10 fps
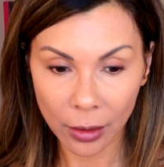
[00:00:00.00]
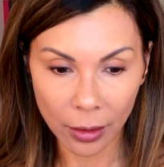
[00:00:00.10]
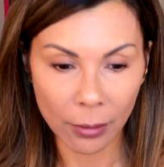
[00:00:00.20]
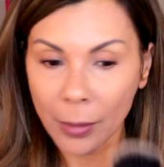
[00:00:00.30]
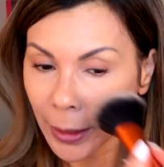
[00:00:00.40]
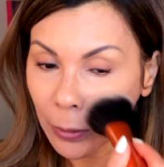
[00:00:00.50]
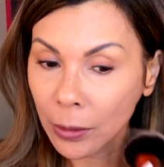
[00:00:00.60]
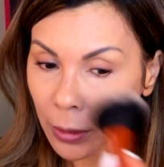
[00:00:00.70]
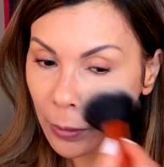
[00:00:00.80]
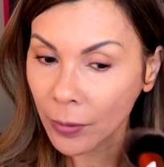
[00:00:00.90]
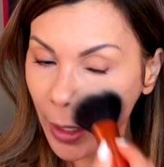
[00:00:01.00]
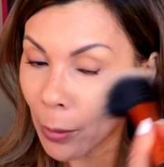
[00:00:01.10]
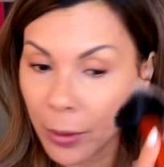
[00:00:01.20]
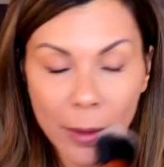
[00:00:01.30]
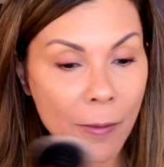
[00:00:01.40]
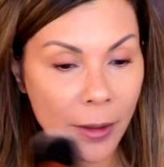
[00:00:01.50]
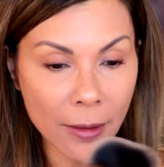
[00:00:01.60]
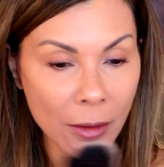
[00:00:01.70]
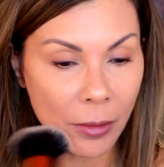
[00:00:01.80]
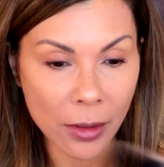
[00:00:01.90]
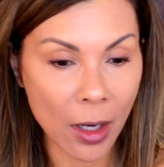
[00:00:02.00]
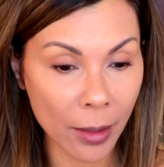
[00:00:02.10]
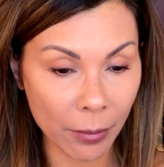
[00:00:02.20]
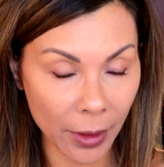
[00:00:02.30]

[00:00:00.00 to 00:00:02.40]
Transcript: it might look that way when it goes on,